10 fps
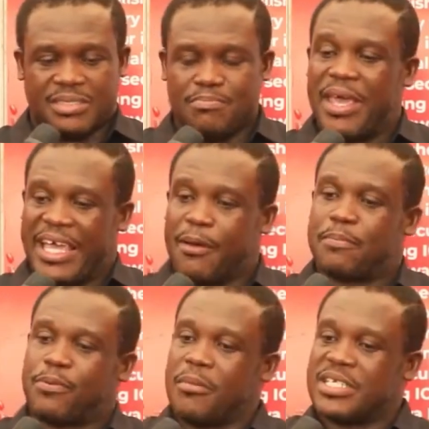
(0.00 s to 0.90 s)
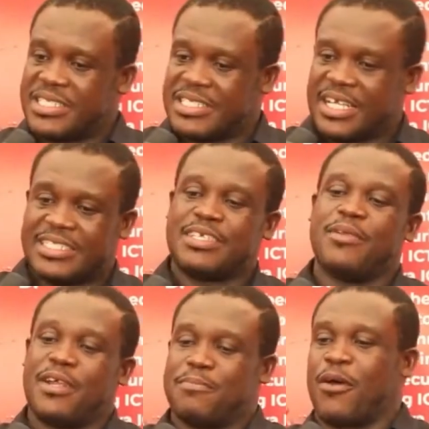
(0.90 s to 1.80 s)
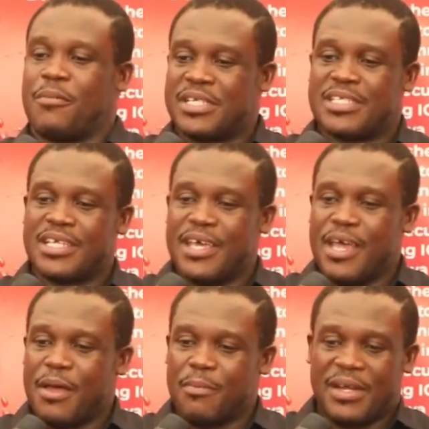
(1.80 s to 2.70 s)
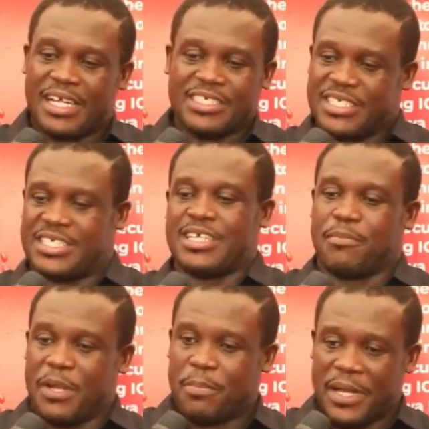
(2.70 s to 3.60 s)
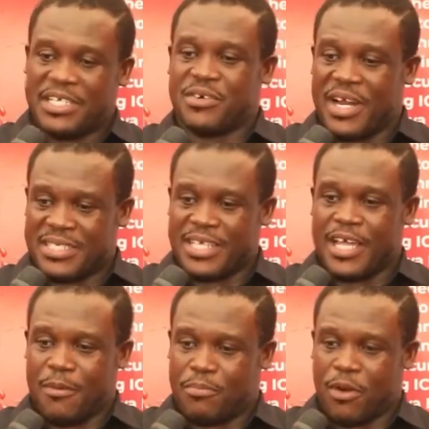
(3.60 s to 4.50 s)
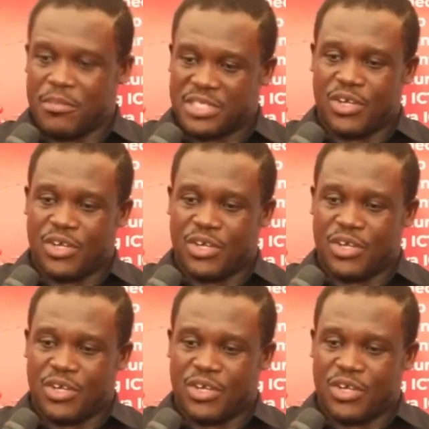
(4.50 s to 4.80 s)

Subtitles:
make a similar promise, but they are just simply plagiarizing our promise.